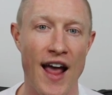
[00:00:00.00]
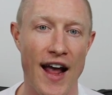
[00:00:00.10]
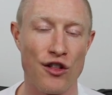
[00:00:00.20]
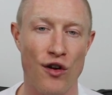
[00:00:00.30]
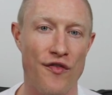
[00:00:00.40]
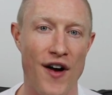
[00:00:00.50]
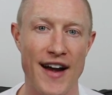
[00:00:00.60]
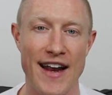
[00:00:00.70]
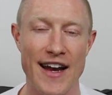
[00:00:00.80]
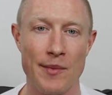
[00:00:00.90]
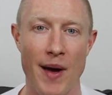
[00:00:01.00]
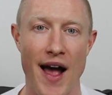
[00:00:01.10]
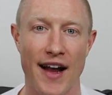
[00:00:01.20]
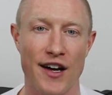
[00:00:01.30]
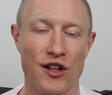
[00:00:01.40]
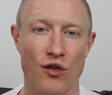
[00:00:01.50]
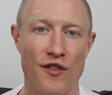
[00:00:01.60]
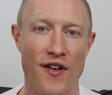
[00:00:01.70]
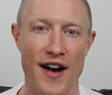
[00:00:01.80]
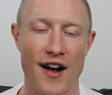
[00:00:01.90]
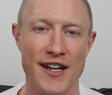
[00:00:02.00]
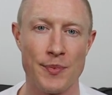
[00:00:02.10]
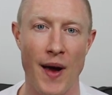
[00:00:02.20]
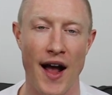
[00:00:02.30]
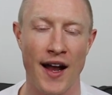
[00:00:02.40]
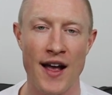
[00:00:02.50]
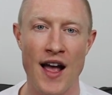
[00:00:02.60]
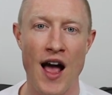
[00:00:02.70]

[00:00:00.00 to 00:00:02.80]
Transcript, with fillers: a glorified heating pack and a glorified ice pack.